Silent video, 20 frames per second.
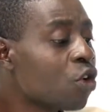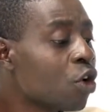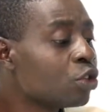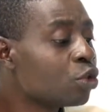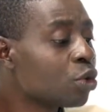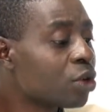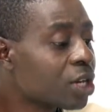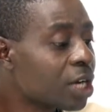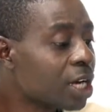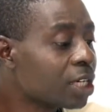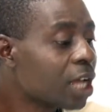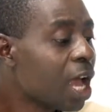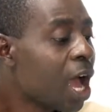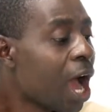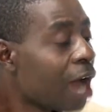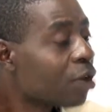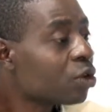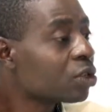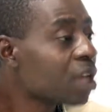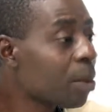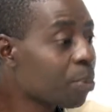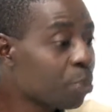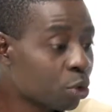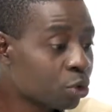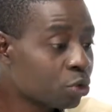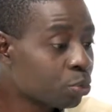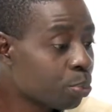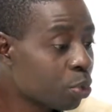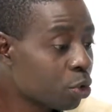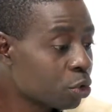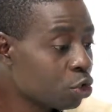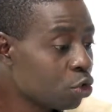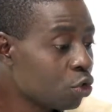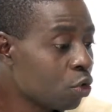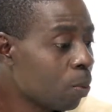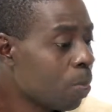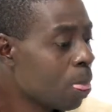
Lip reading: to create another procedure.